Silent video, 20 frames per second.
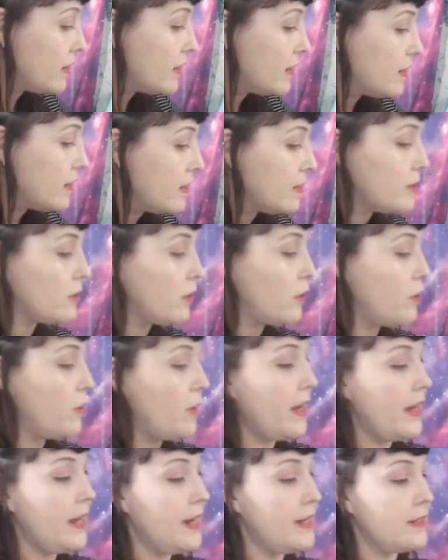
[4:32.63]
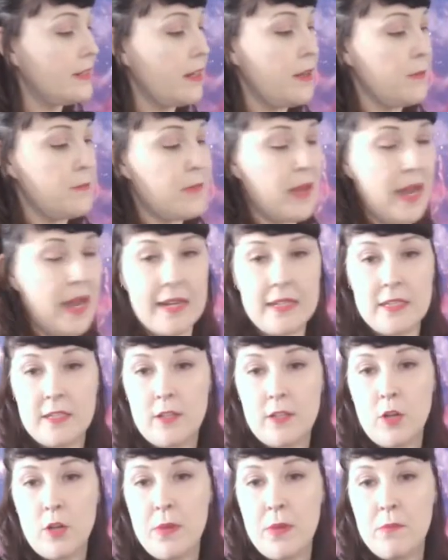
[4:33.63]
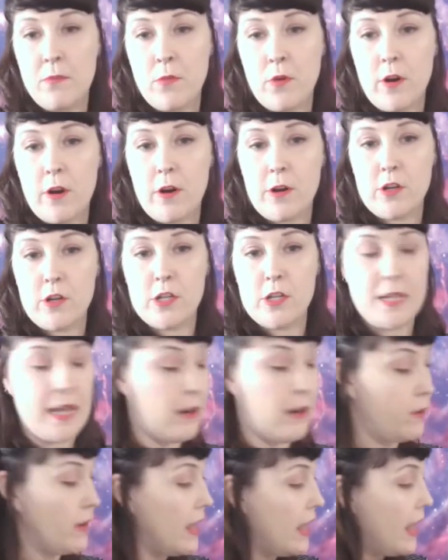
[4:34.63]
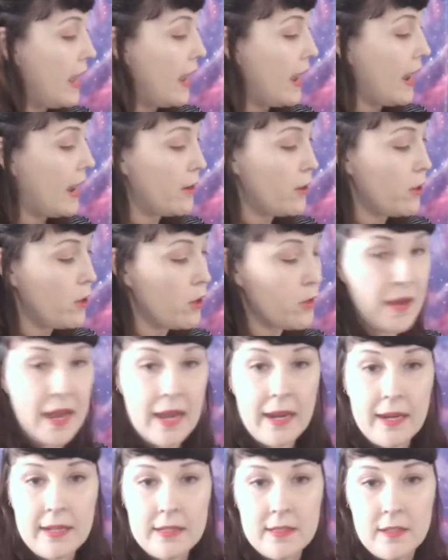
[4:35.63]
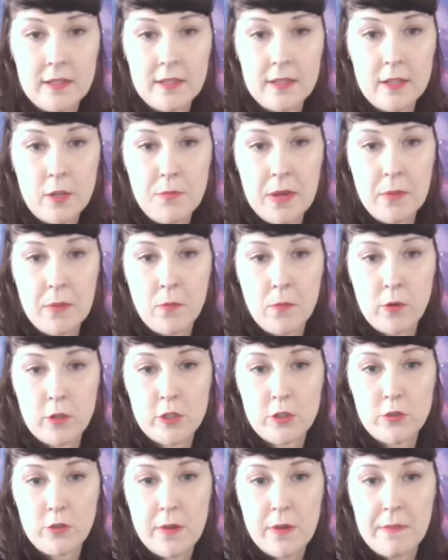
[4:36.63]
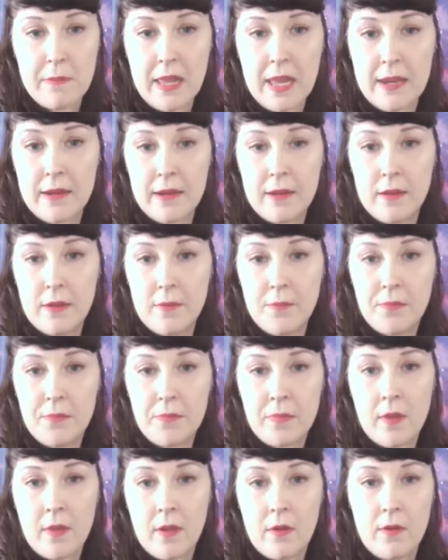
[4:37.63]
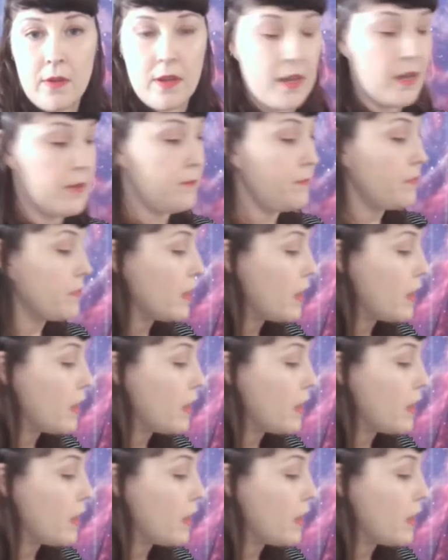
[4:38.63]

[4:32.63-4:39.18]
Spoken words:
So his back is a little bit more arched out and her back is a little bit more streamlined. Okay.